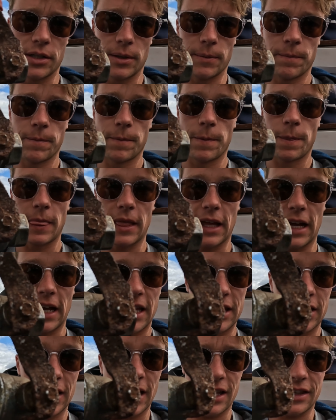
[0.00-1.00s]
engine.
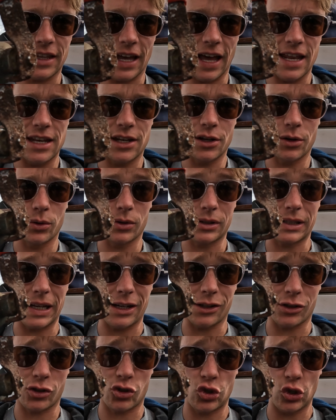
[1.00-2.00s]
And the handle was
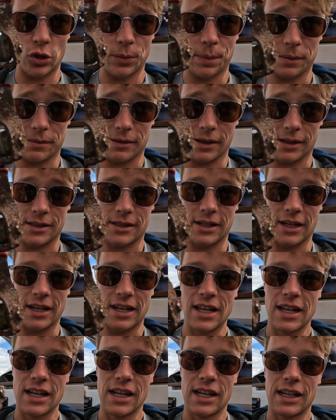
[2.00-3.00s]
like super
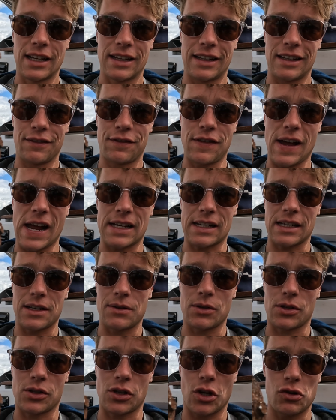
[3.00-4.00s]
rusty. In fact,
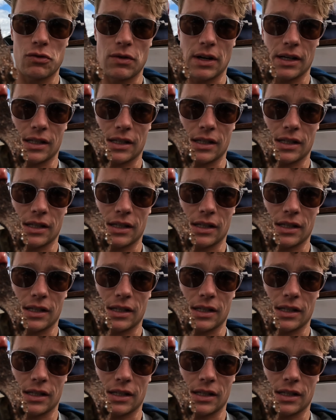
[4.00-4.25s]
it was so